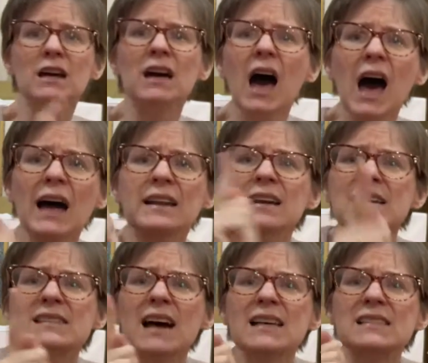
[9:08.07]
God
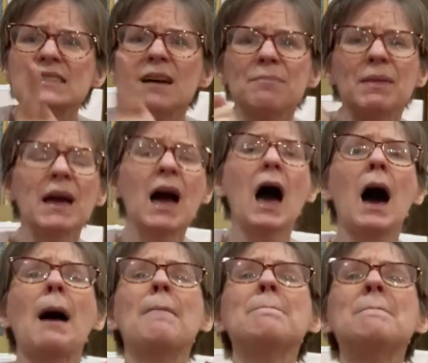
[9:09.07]
does something
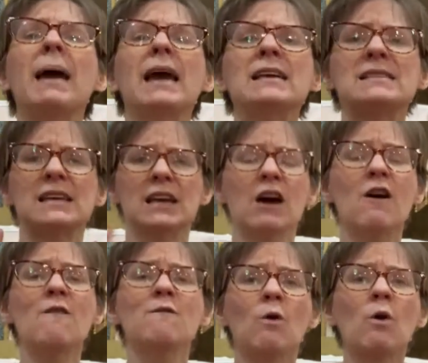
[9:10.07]
amazing
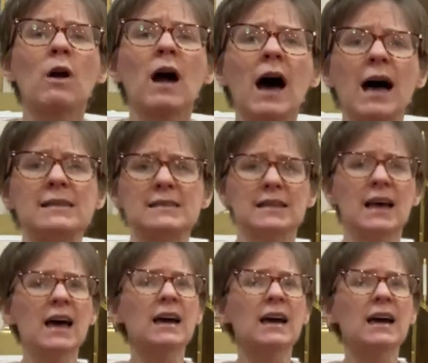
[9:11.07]
for us.